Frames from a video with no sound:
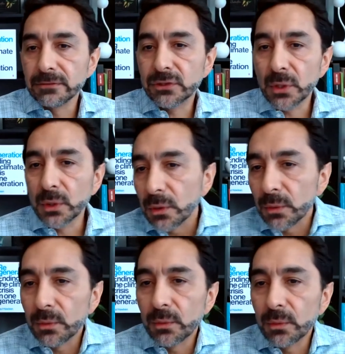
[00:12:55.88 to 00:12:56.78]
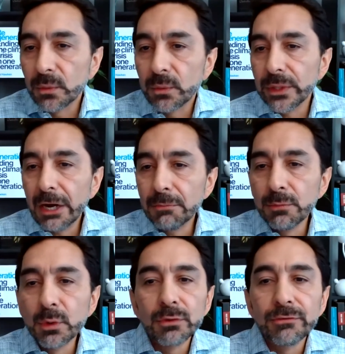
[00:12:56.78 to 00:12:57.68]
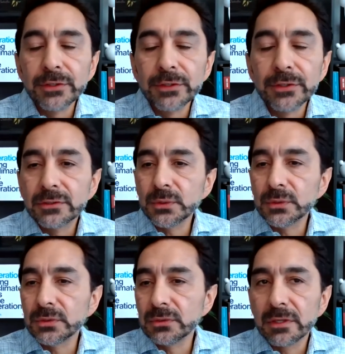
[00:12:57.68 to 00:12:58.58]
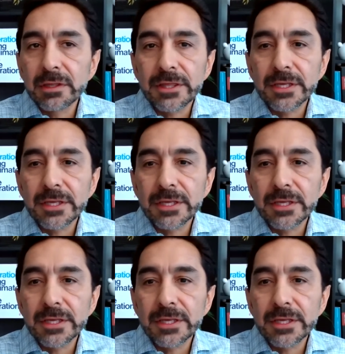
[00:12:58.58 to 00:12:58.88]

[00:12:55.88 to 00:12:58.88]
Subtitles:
So we now move to